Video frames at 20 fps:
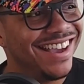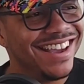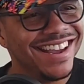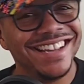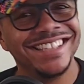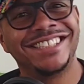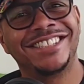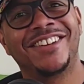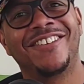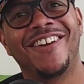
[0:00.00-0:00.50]

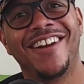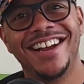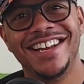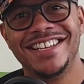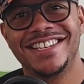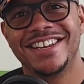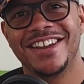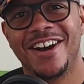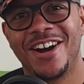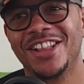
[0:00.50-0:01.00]
It's
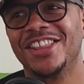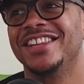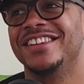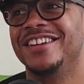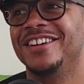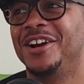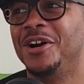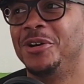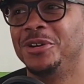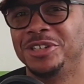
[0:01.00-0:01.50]
crazy. All the
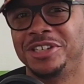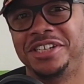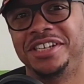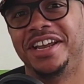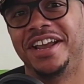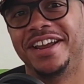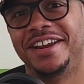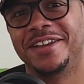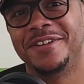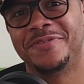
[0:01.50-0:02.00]

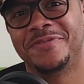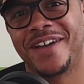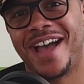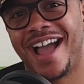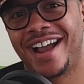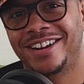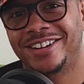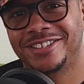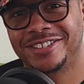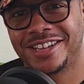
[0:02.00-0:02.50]
negotiating
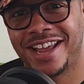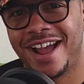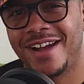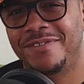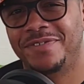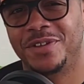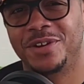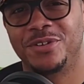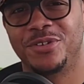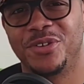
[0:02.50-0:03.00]
factors
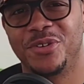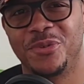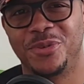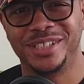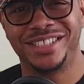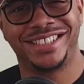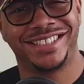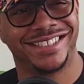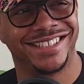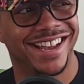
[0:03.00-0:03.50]
have to do
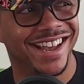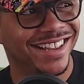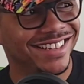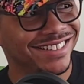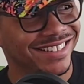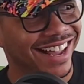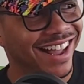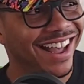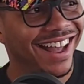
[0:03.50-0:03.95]
with sex.